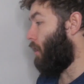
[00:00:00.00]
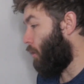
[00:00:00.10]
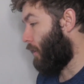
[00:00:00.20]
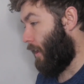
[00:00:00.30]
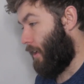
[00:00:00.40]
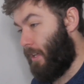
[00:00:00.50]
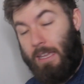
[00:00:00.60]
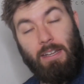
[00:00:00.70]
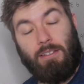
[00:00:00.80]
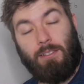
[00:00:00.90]
Okay,
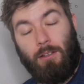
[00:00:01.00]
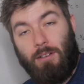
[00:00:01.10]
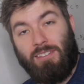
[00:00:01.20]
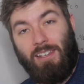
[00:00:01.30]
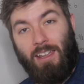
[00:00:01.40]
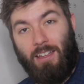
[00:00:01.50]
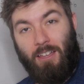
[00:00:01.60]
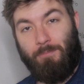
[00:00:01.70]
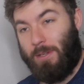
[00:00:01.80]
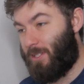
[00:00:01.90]
it is Thursday.
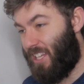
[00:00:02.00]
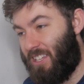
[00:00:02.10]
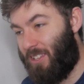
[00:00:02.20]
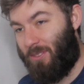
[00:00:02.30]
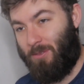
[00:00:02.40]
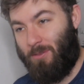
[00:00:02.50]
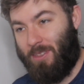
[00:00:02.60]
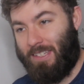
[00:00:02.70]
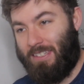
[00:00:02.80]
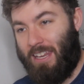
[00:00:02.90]
I've been digging through
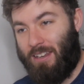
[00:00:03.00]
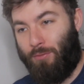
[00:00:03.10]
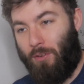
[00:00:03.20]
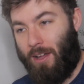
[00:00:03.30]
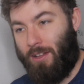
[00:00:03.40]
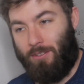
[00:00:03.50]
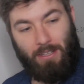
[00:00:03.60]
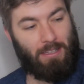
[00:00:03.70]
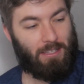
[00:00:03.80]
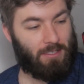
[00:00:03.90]
this data file
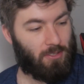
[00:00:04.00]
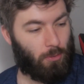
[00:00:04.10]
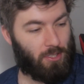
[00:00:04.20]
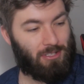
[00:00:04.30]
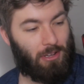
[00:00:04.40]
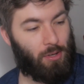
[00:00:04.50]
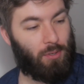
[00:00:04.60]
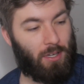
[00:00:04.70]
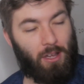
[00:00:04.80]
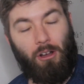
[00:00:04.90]
and the source
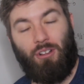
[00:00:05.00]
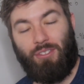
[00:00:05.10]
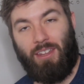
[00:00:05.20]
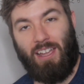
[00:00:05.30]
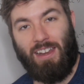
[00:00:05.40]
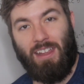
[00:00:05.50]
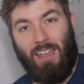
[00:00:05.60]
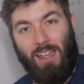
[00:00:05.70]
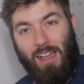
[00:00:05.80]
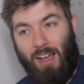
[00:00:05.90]
code all night,
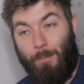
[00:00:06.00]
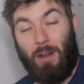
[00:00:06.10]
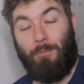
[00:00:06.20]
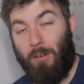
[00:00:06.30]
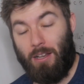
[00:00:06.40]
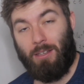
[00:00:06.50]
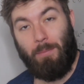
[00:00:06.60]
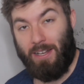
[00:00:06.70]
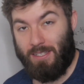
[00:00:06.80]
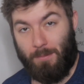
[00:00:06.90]
but I finally
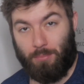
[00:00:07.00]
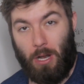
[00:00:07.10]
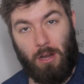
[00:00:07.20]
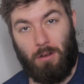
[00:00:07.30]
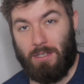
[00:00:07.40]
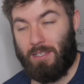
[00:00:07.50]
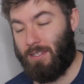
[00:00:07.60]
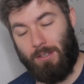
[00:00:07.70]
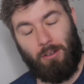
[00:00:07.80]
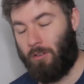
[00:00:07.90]
made some progress. I
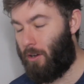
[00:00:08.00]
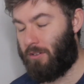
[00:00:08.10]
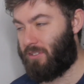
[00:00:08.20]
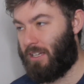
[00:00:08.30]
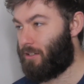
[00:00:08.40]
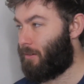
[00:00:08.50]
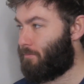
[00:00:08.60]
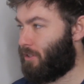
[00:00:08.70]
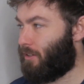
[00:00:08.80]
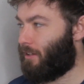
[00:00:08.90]
still don't understand it
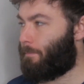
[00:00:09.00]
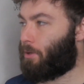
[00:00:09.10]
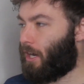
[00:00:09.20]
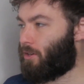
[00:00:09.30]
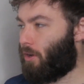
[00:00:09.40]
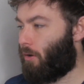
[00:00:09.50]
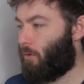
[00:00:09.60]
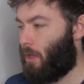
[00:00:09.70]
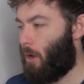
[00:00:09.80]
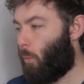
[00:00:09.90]
completely, but I
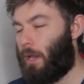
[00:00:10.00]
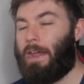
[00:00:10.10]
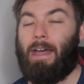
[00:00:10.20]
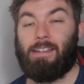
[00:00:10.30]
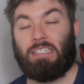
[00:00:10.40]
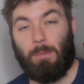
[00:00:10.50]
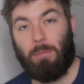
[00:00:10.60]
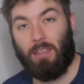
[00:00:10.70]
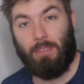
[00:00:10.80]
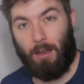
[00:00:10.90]
know what has to
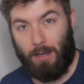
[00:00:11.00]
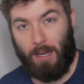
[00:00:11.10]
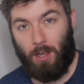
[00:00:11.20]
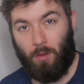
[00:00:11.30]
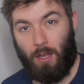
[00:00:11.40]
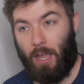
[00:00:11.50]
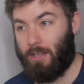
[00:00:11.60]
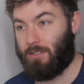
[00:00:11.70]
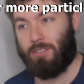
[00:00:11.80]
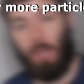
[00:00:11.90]
be there now. It's...